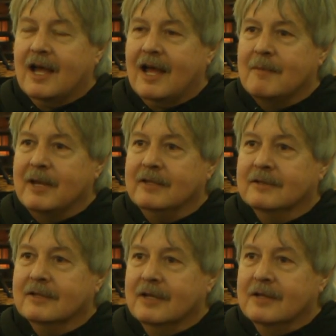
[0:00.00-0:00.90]
I
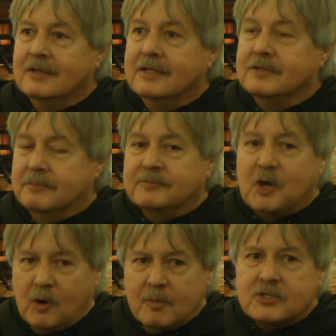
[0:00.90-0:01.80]
mean,
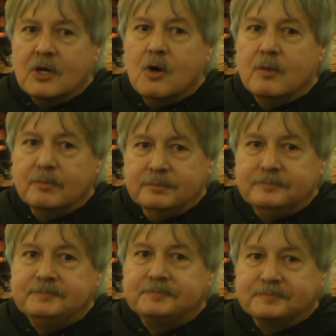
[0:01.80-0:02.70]
tournaments are going
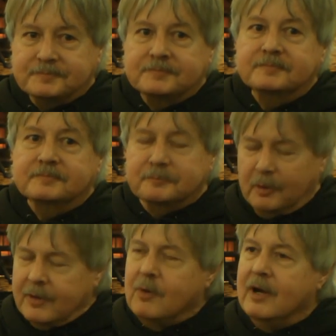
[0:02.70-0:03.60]

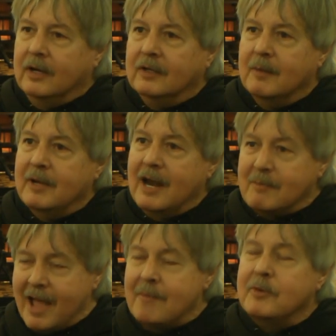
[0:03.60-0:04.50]
pretty well. I mean,
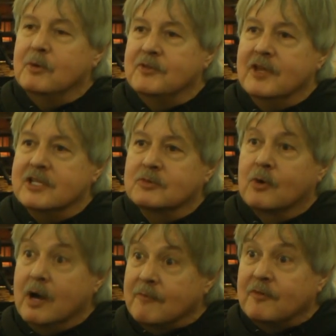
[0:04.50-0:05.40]
I'm happy with this.
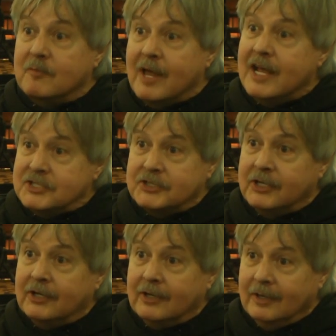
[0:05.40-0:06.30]
We're up from last
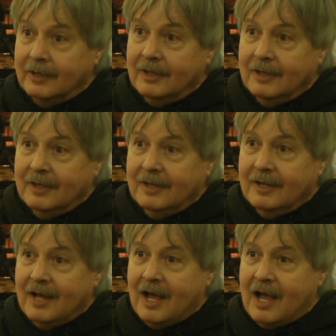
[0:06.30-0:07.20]
year.
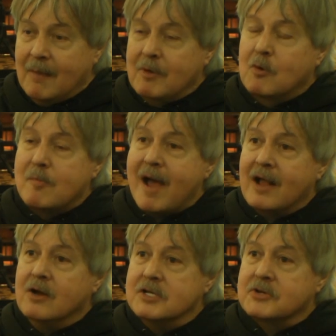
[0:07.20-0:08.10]
I mean, we're
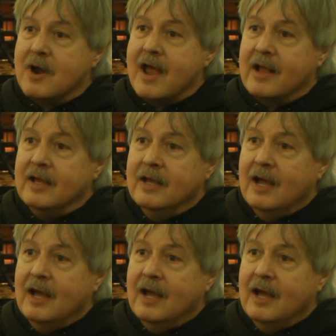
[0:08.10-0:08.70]
back on track.